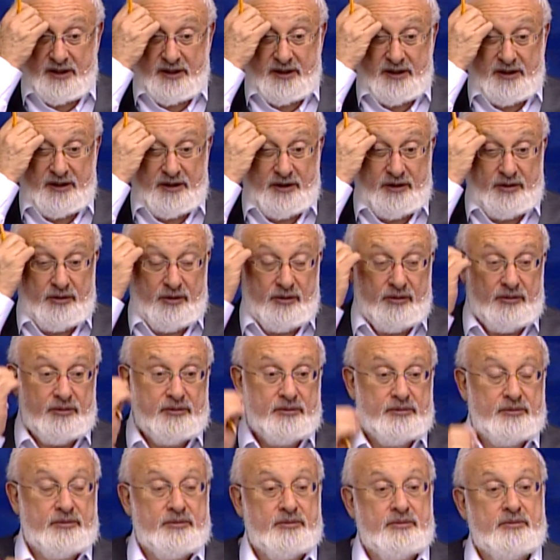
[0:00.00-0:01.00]

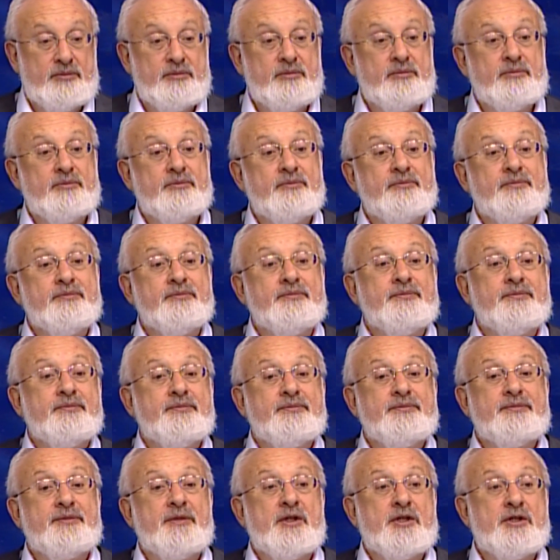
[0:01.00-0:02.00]
That's helpmate
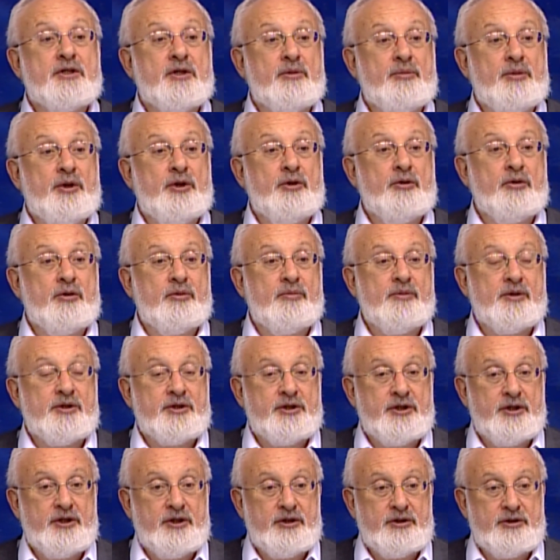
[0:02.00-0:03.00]
against.
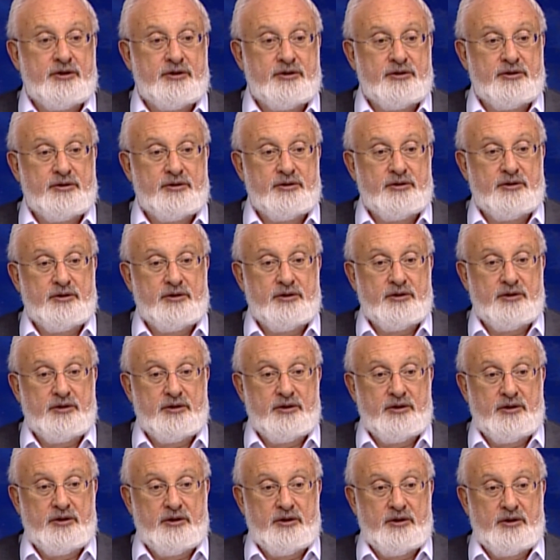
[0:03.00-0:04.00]
That's exactly what you
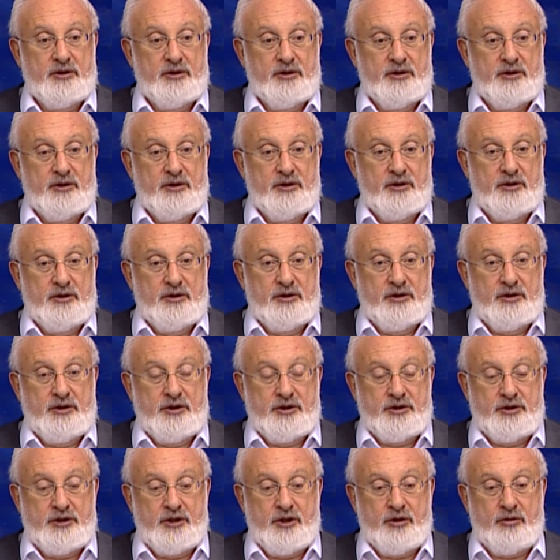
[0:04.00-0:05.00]
have.
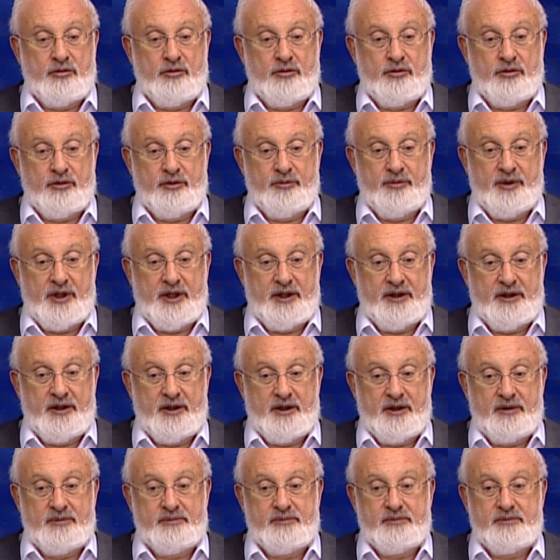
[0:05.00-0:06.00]
There are two
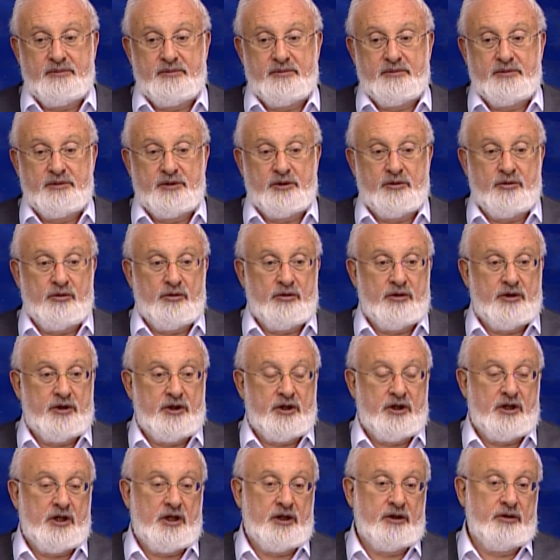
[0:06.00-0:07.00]
powers inside a
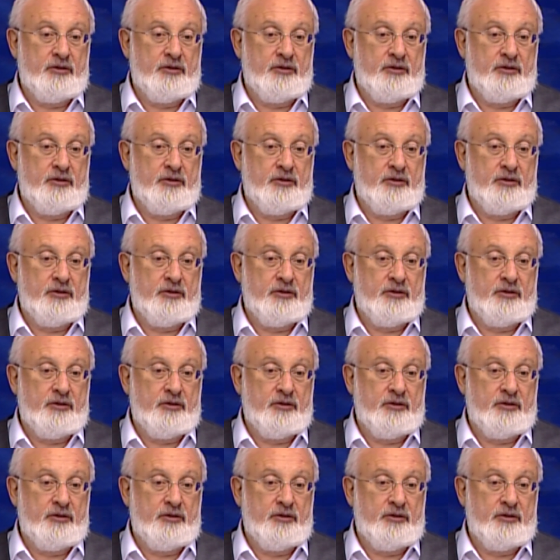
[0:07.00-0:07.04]
person.